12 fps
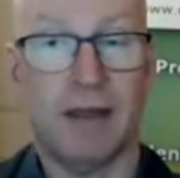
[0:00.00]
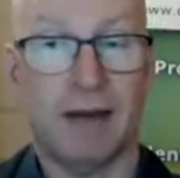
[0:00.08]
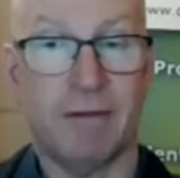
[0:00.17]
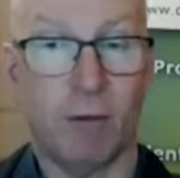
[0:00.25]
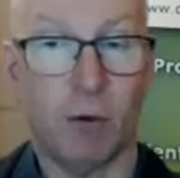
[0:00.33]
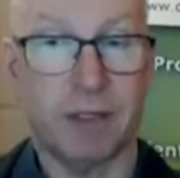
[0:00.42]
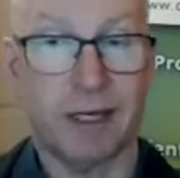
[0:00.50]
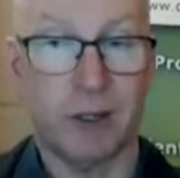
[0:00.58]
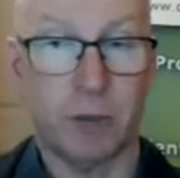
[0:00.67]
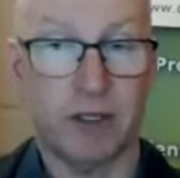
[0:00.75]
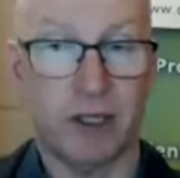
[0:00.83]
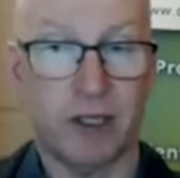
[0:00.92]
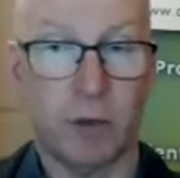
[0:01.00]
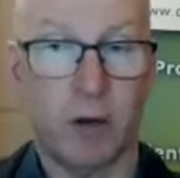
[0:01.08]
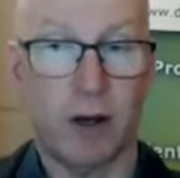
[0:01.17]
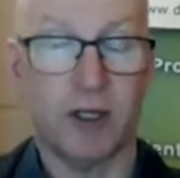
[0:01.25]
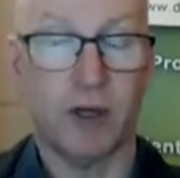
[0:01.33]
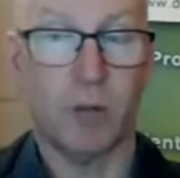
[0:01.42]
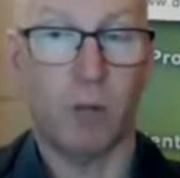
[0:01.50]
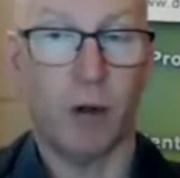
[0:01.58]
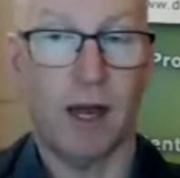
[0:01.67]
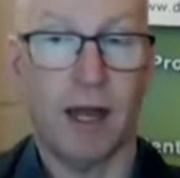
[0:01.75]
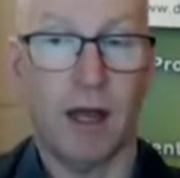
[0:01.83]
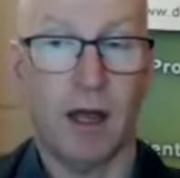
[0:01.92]
then forced into a situation
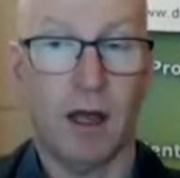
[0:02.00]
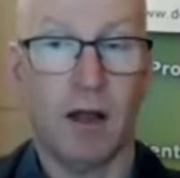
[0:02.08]
where